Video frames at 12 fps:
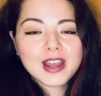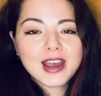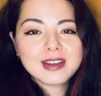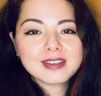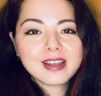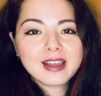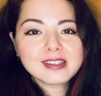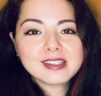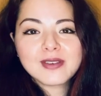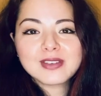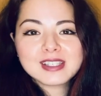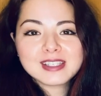at
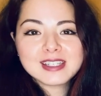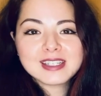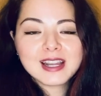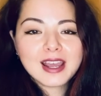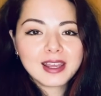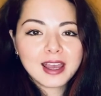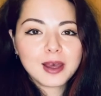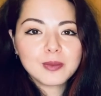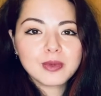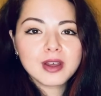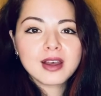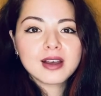10:17 a.m.
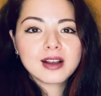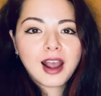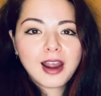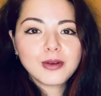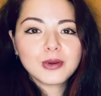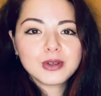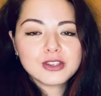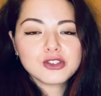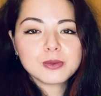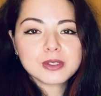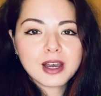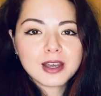Cairo,
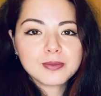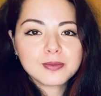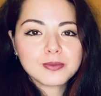Egypt time.